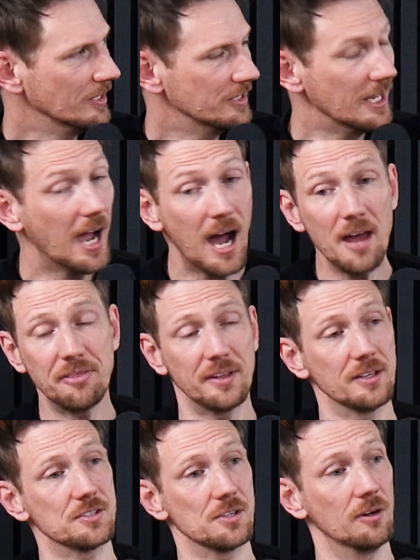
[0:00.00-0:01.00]
Yeah, I
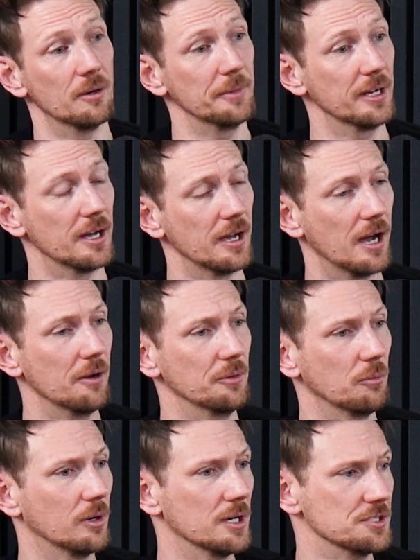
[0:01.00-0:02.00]
think so. I mean, I would
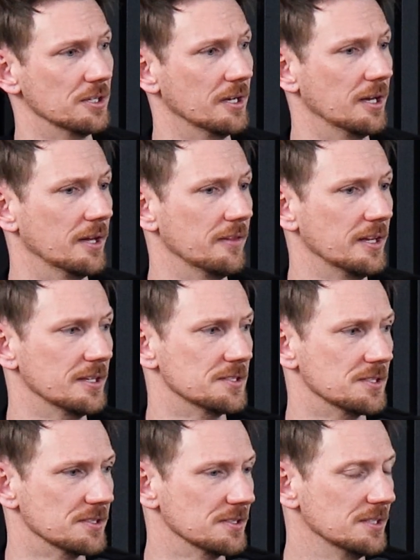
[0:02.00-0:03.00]
watch it. I think
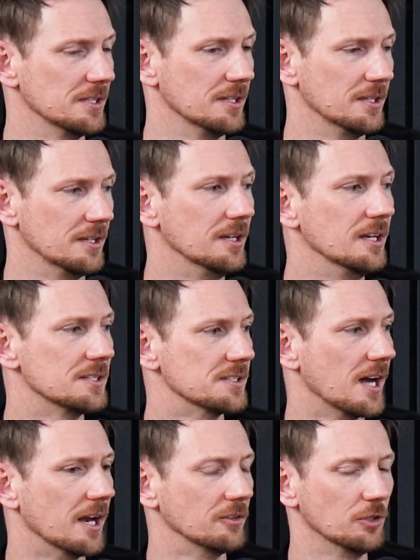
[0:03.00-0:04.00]
it's
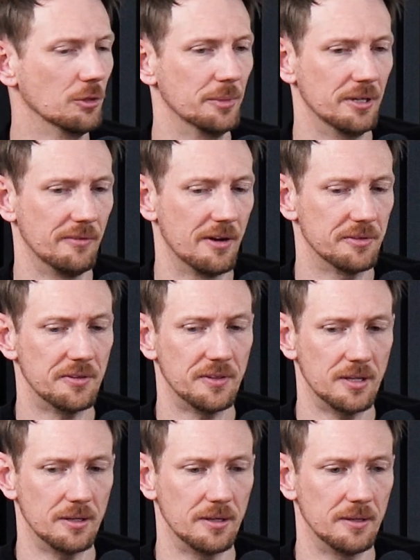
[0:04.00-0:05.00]
got a little bit of
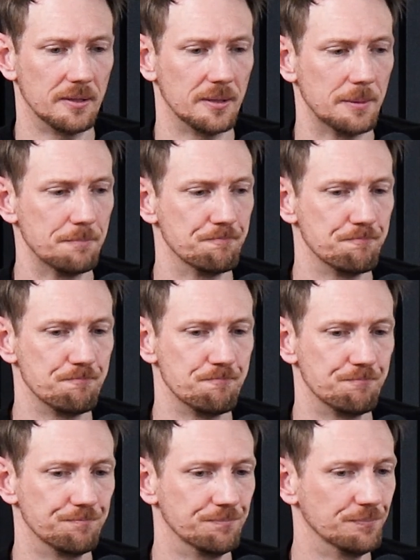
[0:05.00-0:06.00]
everything.
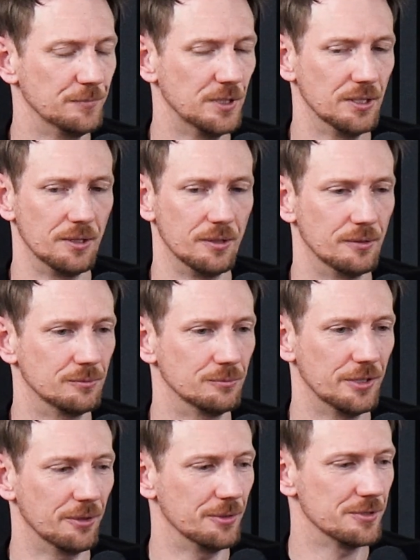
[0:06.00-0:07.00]

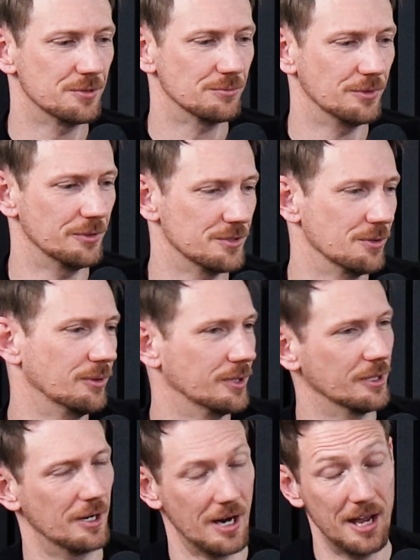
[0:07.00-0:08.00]
We always go
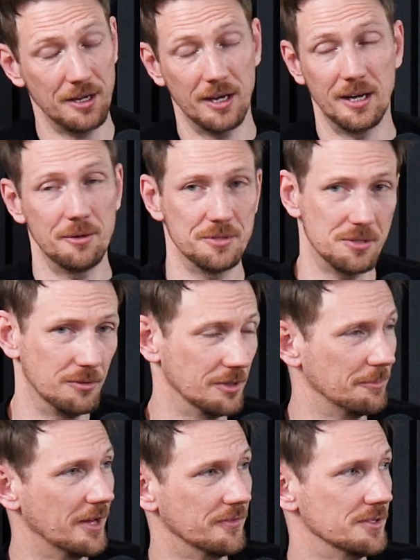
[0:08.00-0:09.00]
on. I always go on
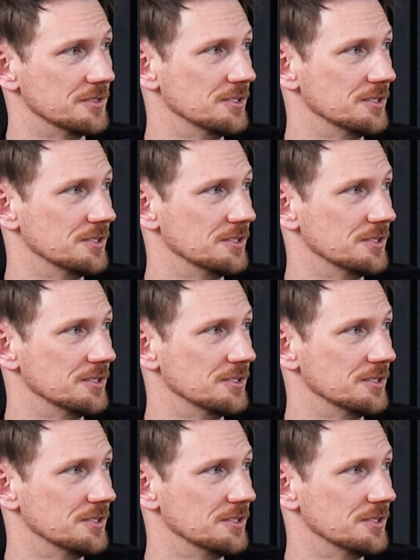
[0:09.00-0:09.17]
about this.